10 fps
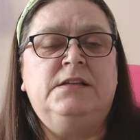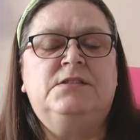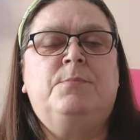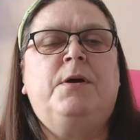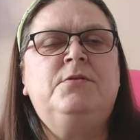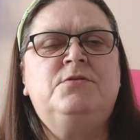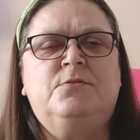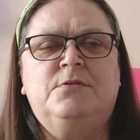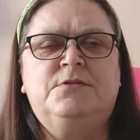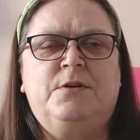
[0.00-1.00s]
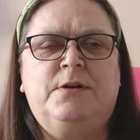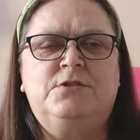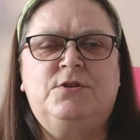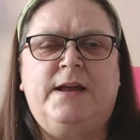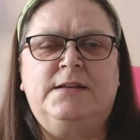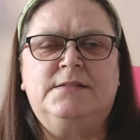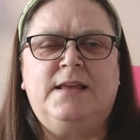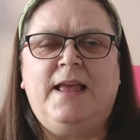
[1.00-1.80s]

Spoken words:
supposed to also attract